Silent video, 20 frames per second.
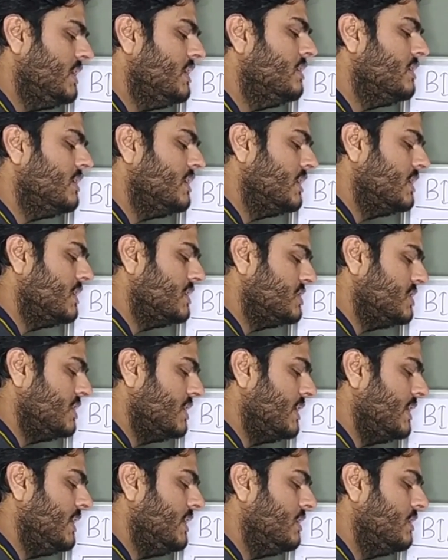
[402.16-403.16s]
in regression
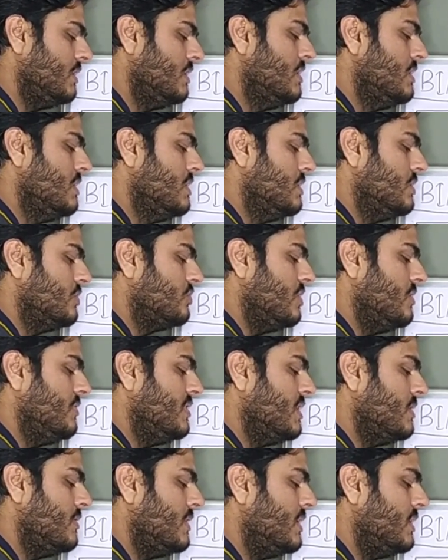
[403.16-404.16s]
right so
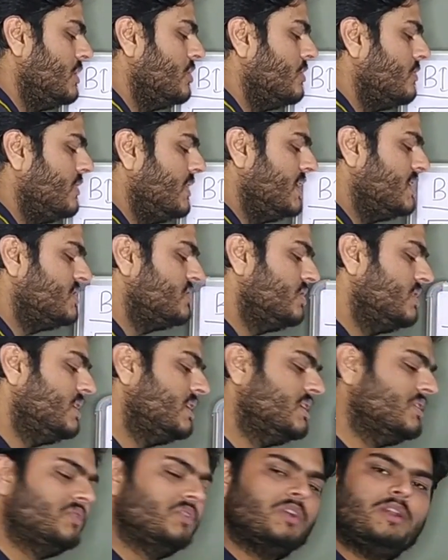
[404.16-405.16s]
if you have heard of lasso
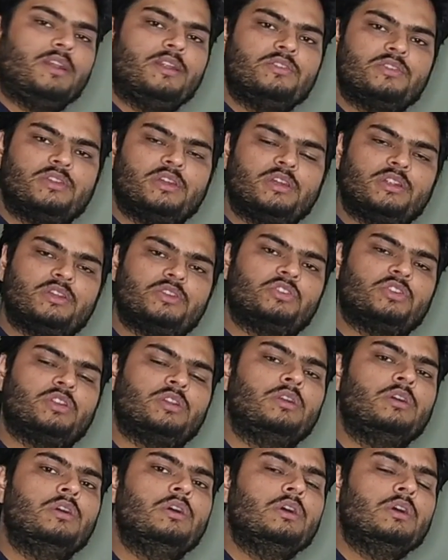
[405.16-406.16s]
regression least regression
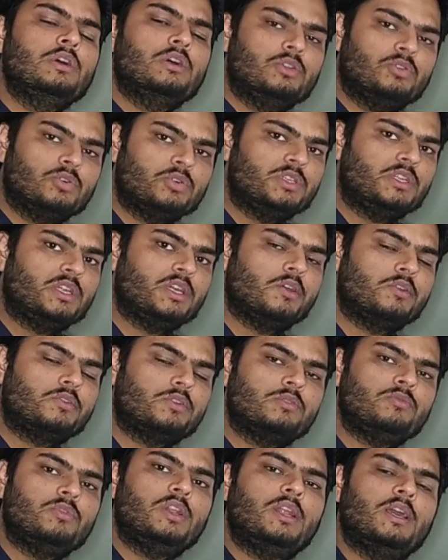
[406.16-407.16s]
those
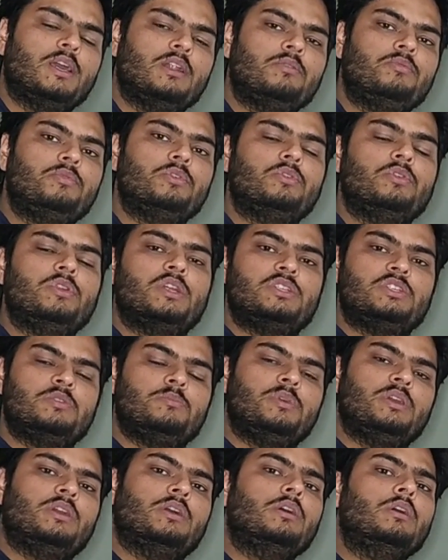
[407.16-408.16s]
regression will help you in
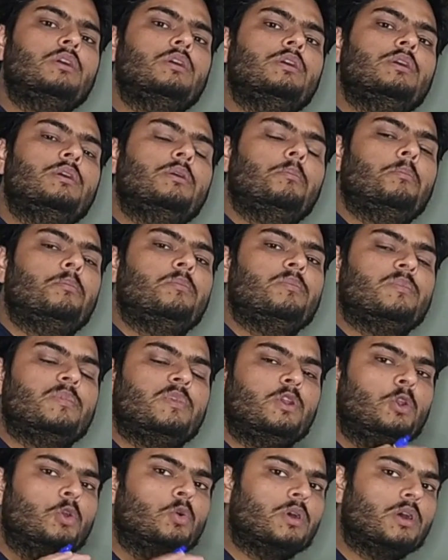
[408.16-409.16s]
achieving a
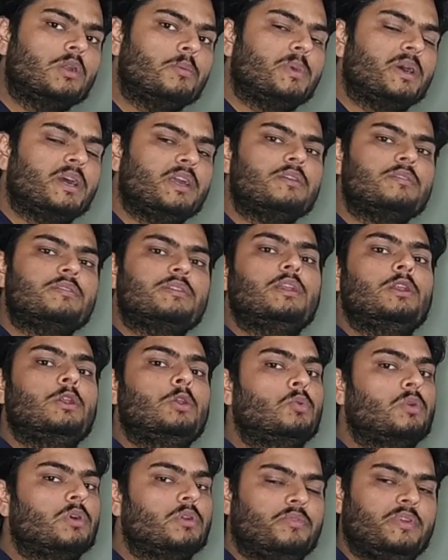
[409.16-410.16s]
lower bias and
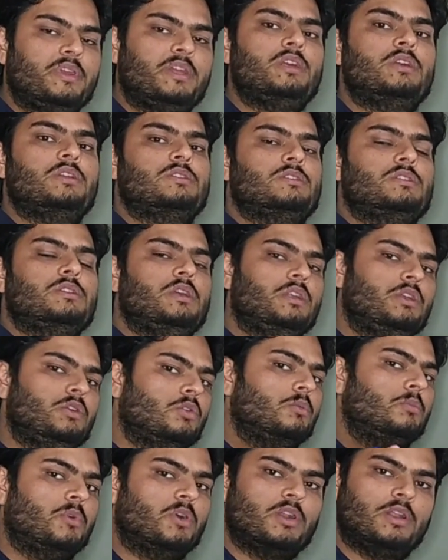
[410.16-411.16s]
lower variance in
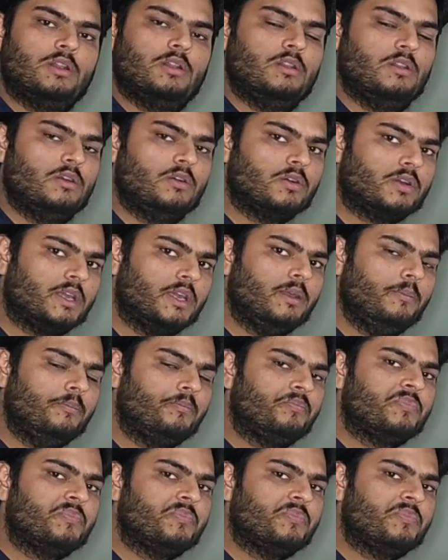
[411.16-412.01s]
your model okay